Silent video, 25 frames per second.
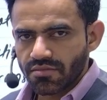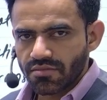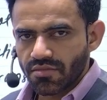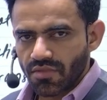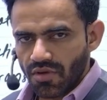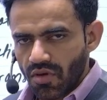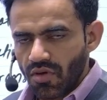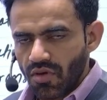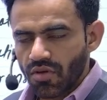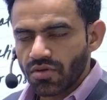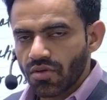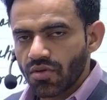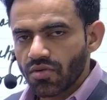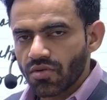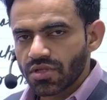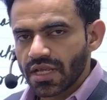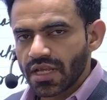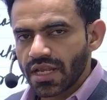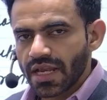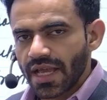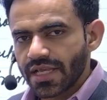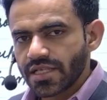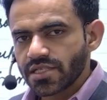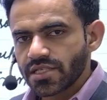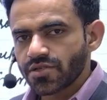on the
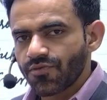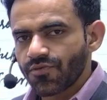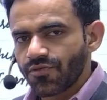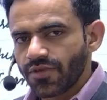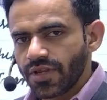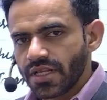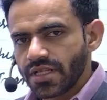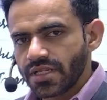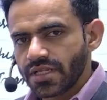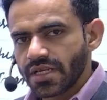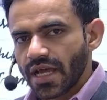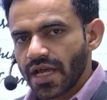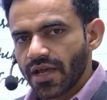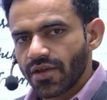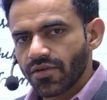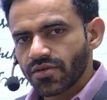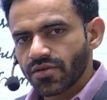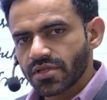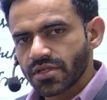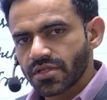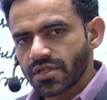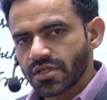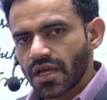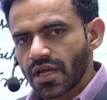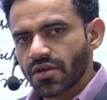lines of Niti
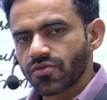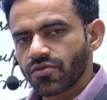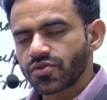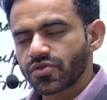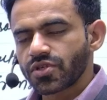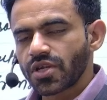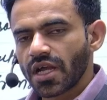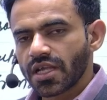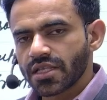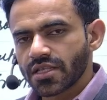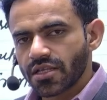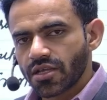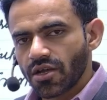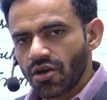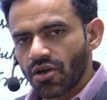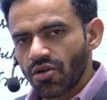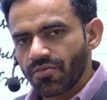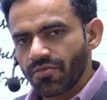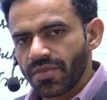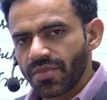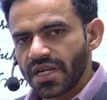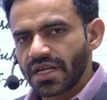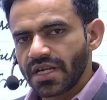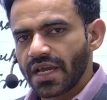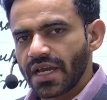Aayog, the Gujarat
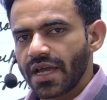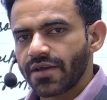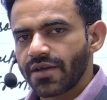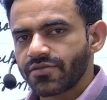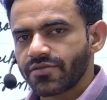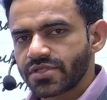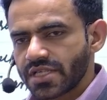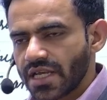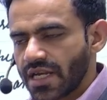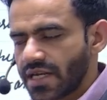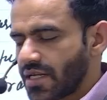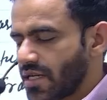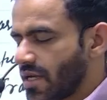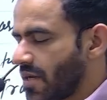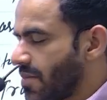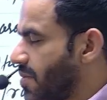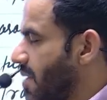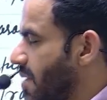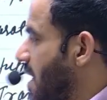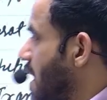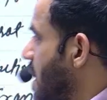government have set up